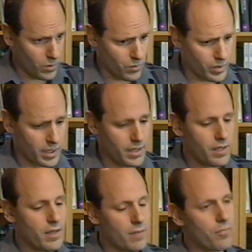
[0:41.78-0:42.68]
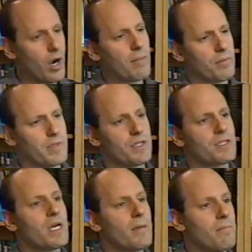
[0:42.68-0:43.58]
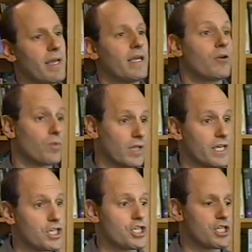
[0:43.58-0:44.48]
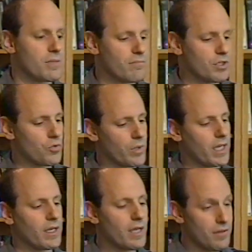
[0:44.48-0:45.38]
really the problem is making a relationship between